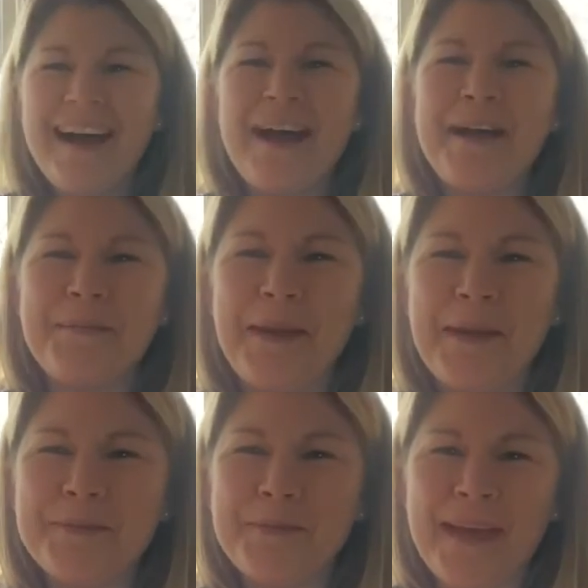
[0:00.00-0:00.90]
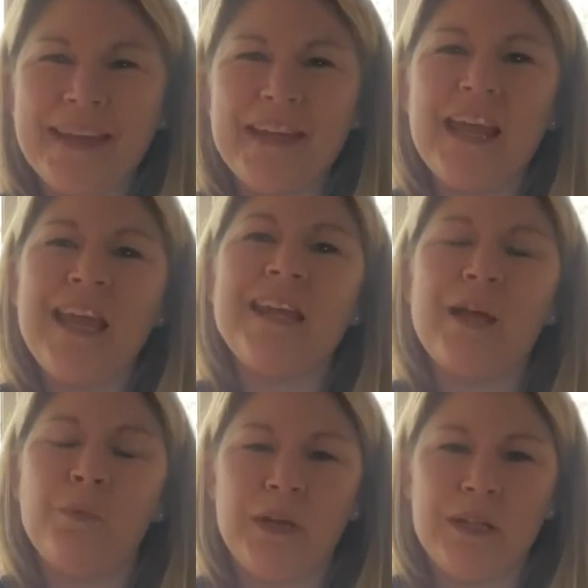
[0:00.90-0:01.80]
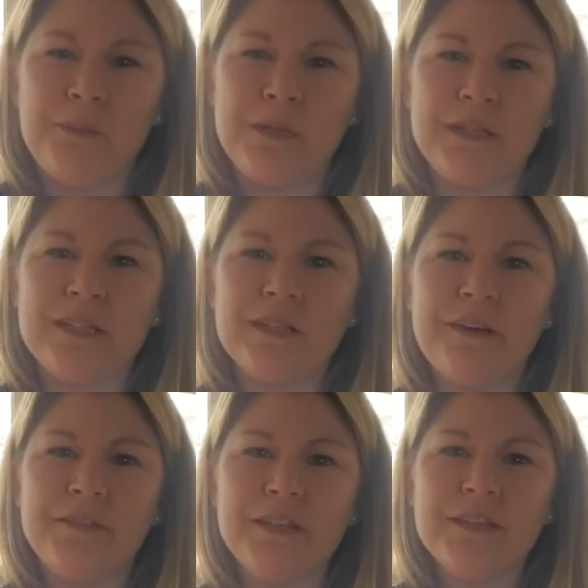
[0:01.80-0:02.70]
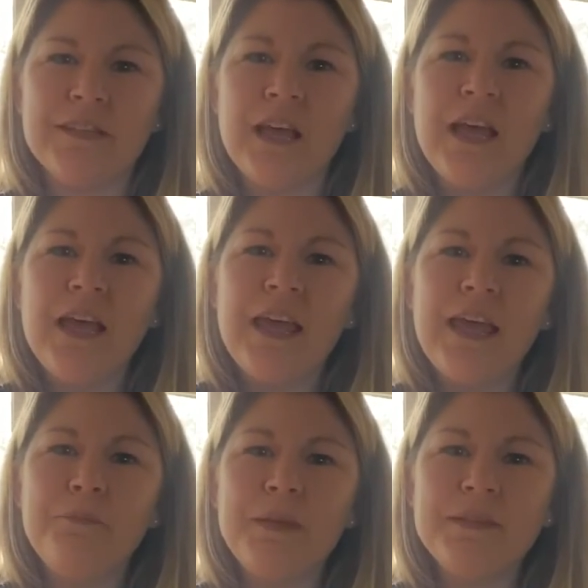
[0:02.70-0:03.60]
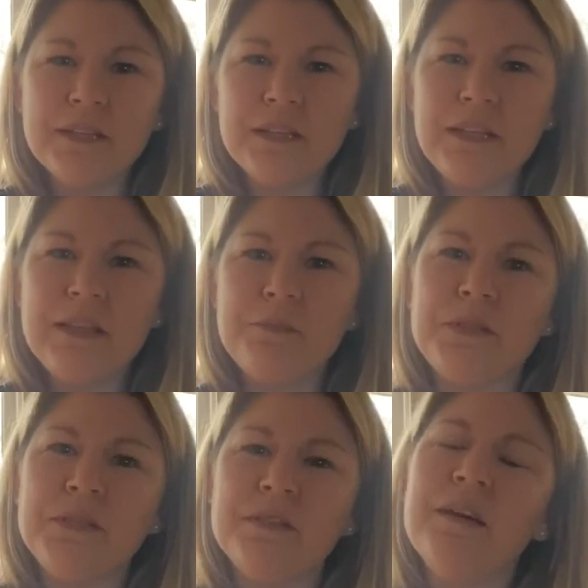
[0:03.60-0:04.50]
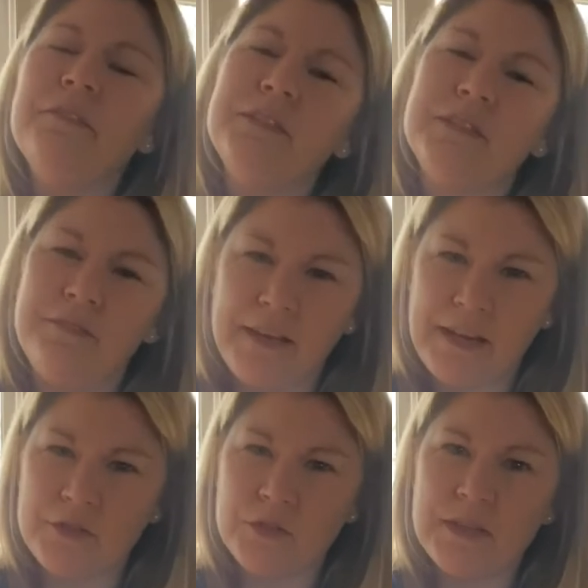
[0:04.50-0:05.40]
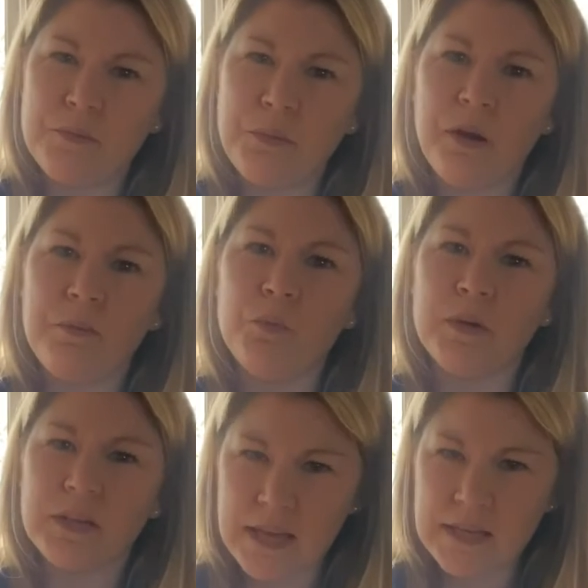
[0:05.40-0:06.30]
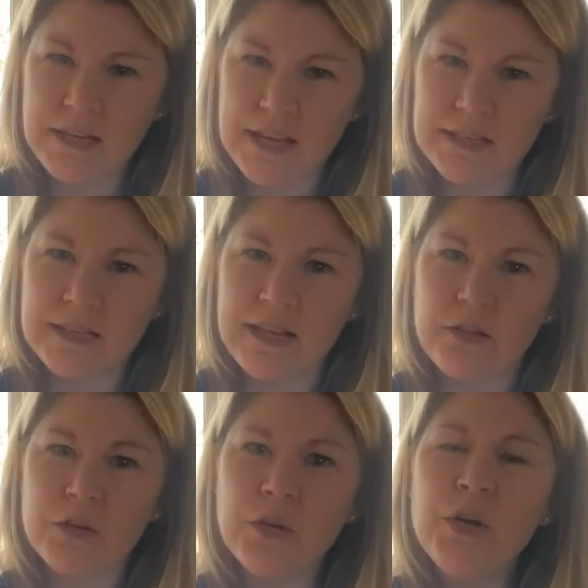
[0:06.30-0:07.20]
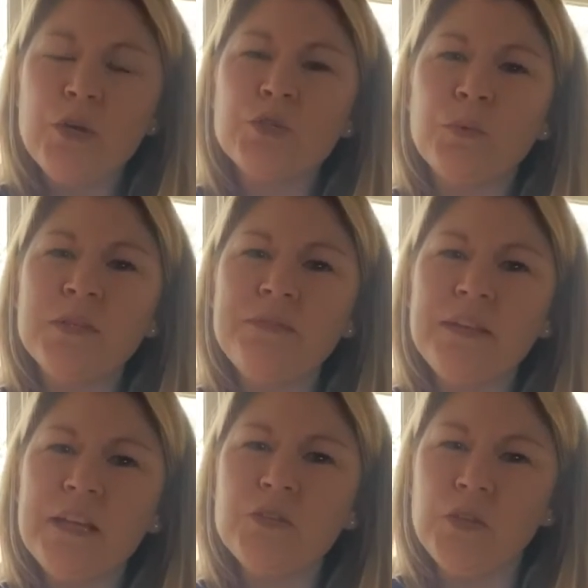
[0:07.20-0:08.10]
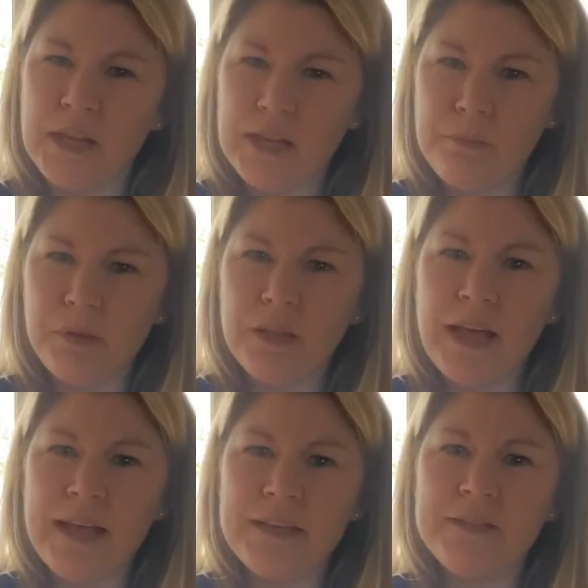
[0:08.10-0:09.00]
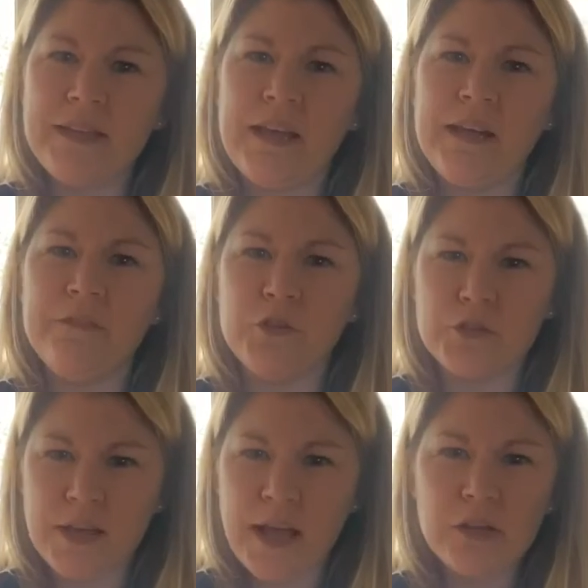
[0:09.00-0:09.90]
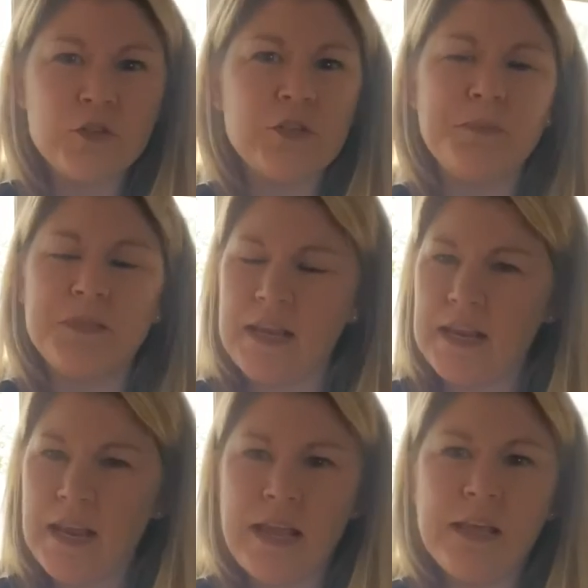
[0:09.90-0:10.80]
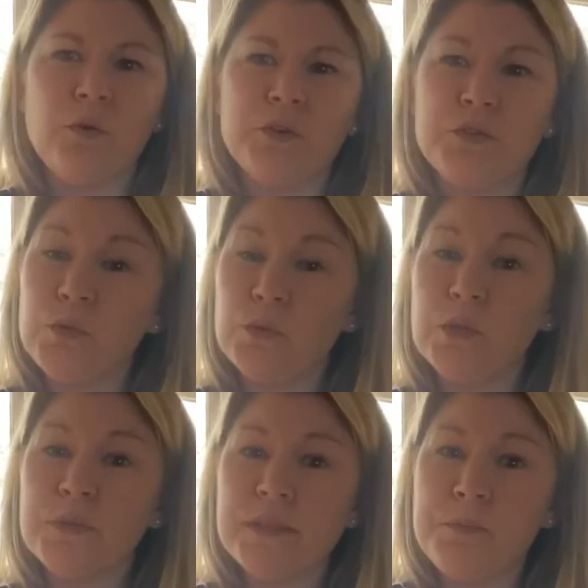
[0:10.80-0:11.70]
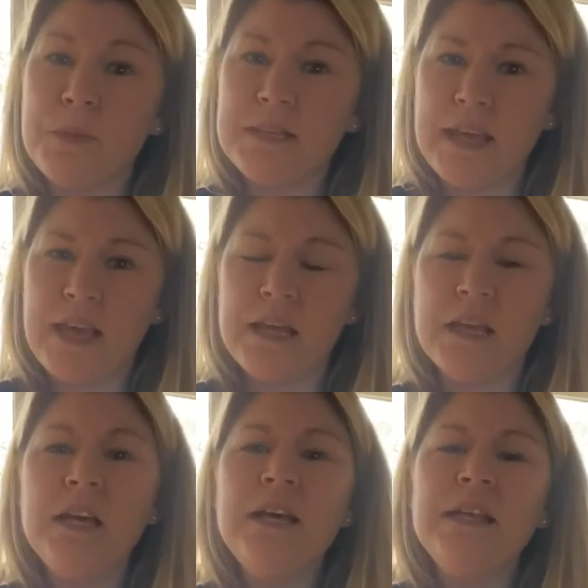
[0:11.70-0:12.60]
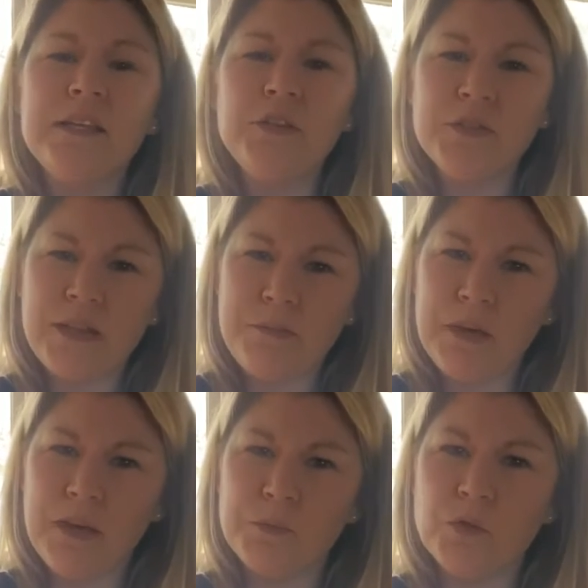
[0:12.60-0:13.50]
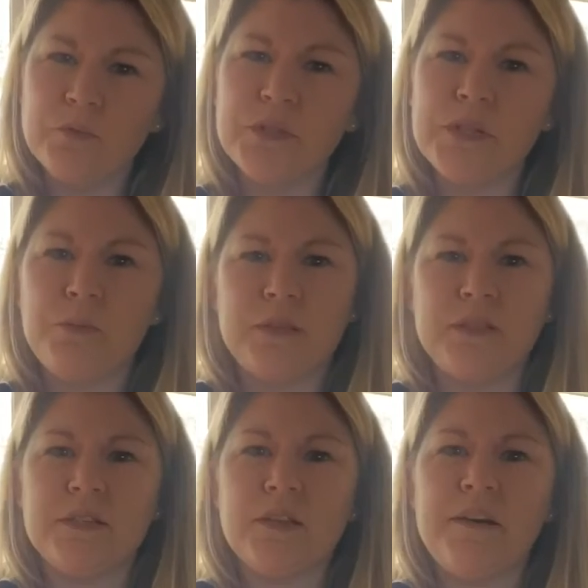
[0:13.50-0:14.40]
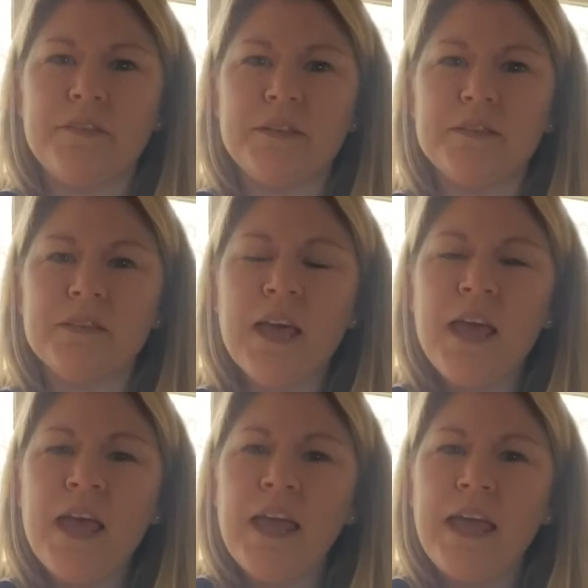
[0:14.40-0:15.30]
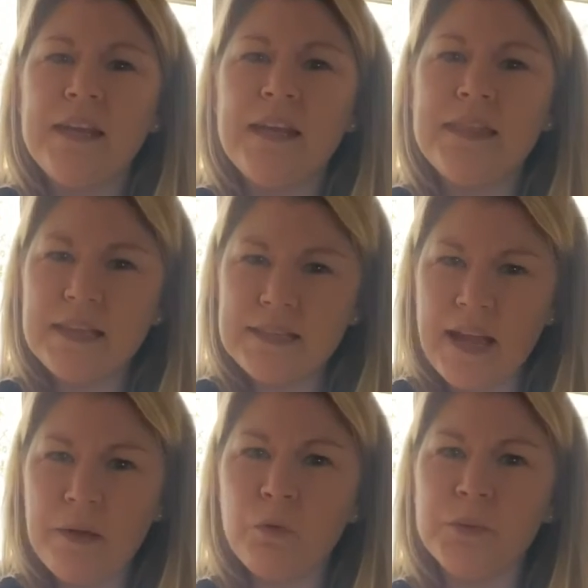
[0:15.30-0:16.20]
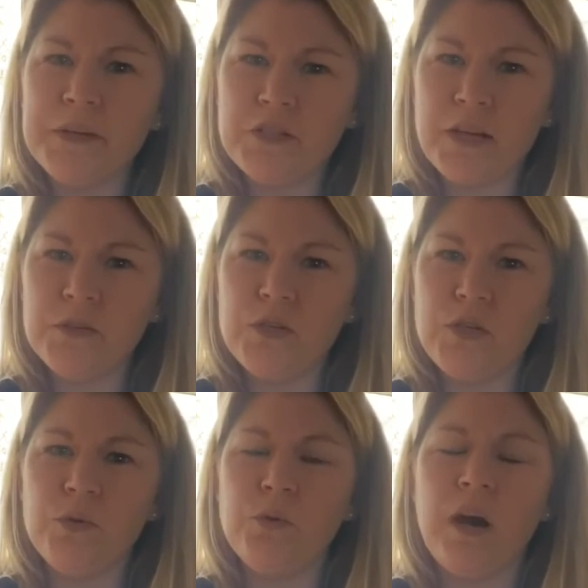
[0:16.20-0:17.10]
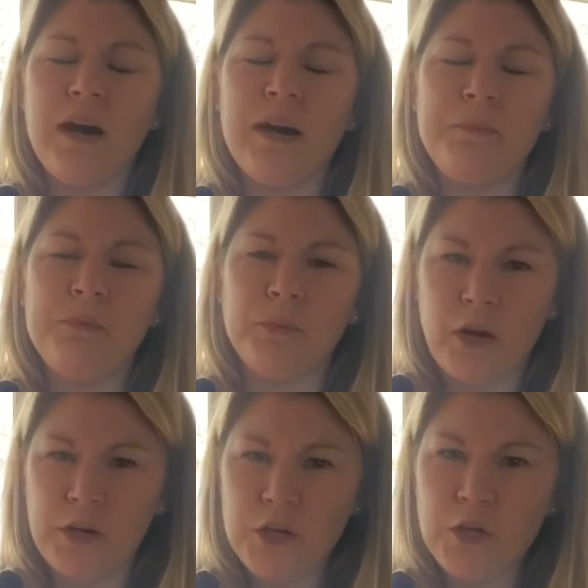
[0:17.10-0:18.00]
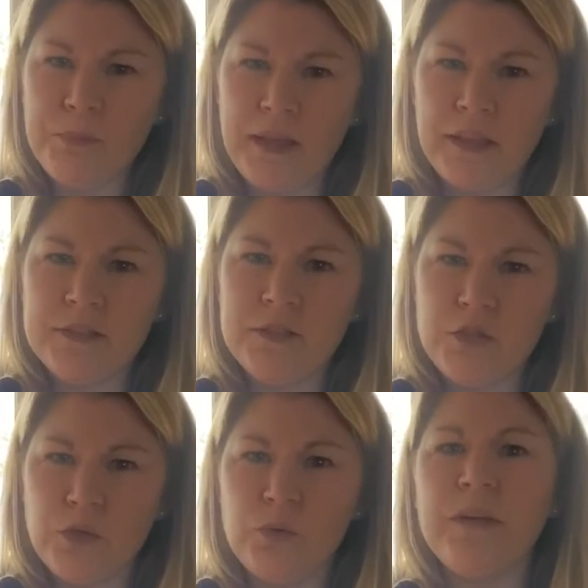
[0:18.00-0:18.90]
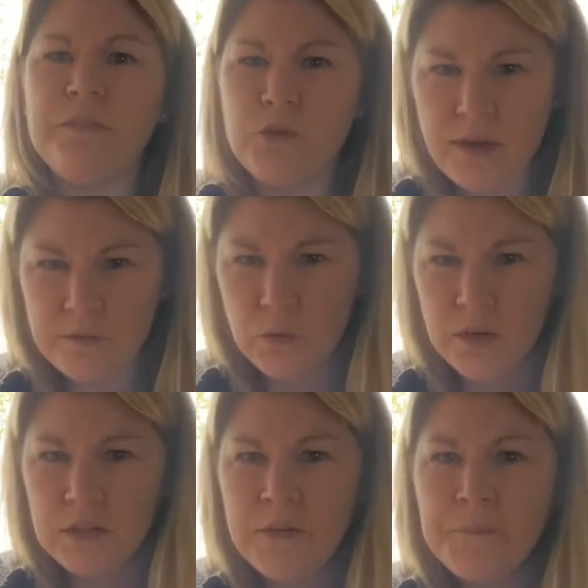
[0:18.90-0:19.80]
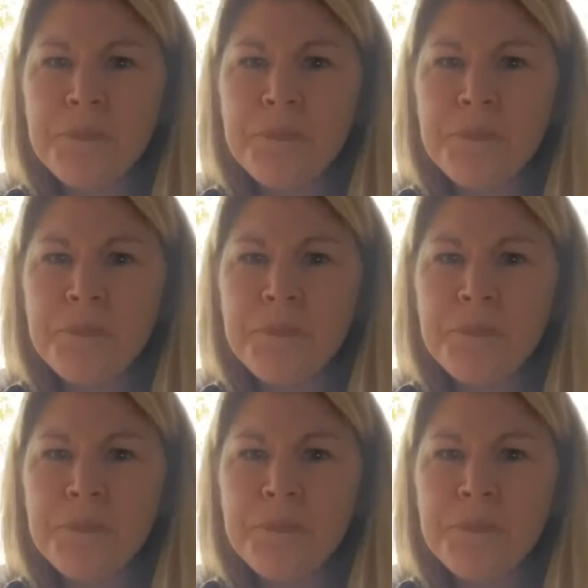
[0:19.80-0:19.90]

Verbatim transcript: Hi, my name's Megan and I work in the business office. And basically the business office and the financial aid department work hand in hand together. So once financial aid applies any of your scholarships, state aid, or student loans that you may take, then your statement comes over to the business office. And at that time, we'll reach out to you um, regarding your balance due, if you have one.